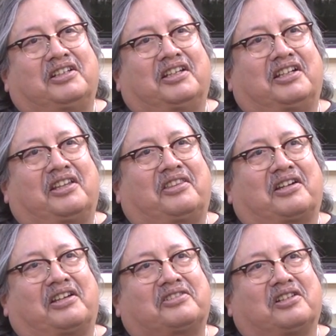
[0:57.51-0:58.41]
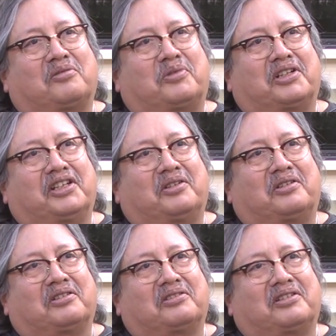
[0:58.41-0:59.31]
and I think I celebrate
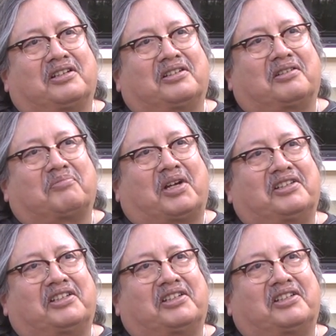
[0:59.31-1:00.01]
or my